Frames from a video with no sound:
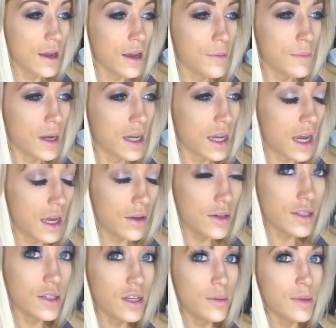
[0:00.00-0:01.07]
My
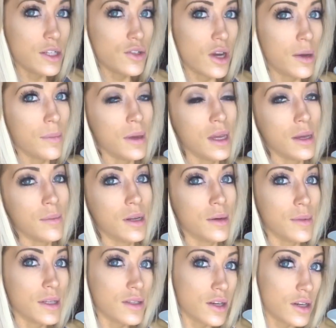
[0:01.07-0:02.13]
calories are going to be dropping. I'm going to
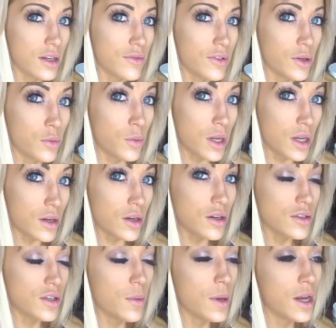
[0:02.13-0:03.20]
be starting to feel weaker,
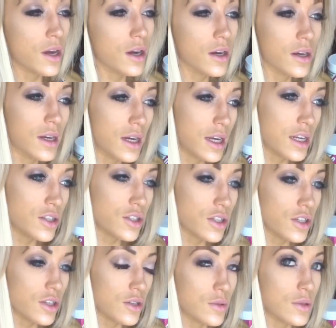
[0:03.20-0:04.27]
so we are going to
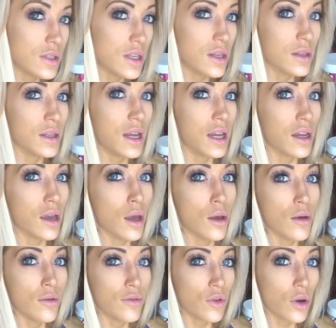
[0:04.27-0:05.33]
introduce like
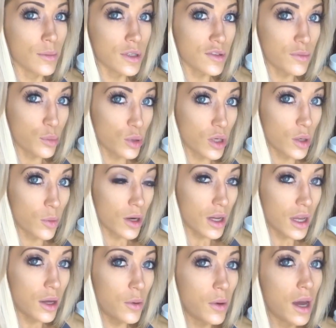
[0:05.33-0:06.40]
forms of
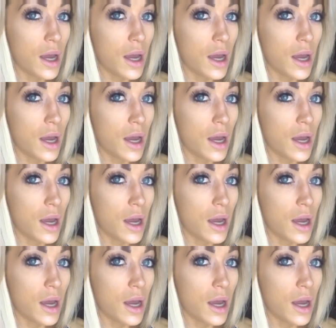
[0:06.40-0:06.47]
pre-workout.